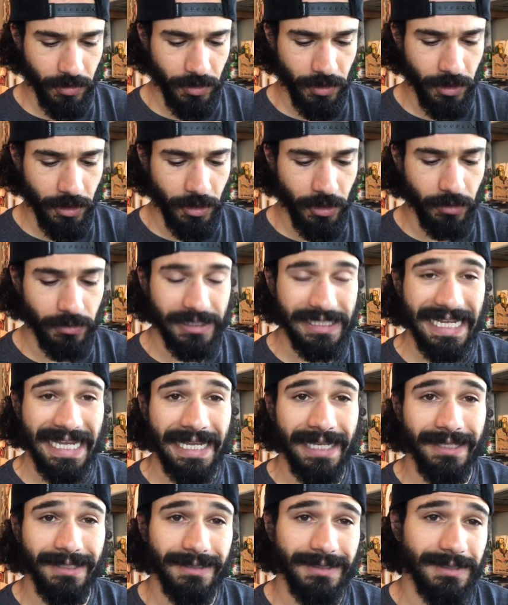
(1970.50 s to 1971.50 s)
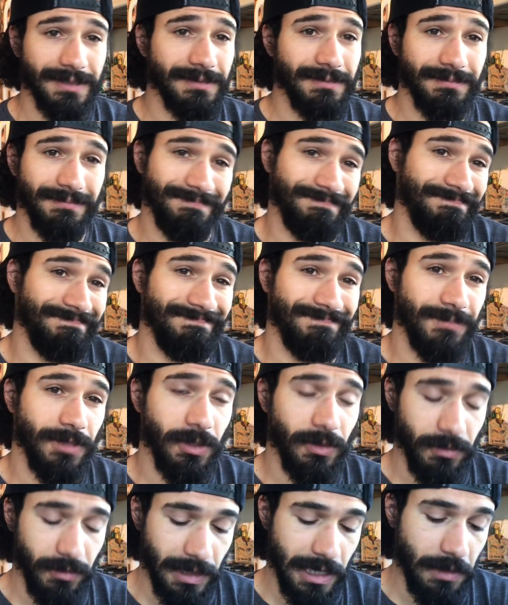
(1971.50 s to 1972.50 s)
you know, dings,
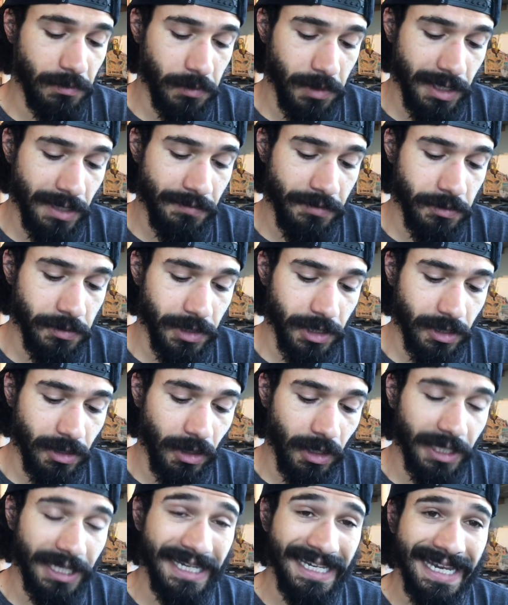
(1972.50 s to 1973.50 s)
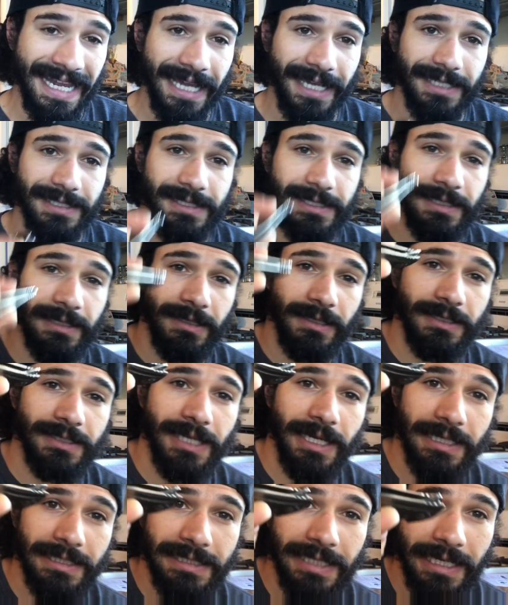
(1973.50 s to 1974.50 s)
whatever you want to call it, nicks in the
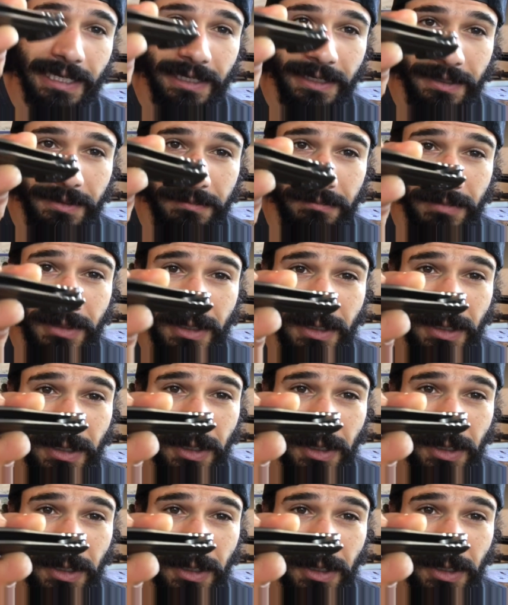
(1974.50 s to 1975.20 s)
titanium,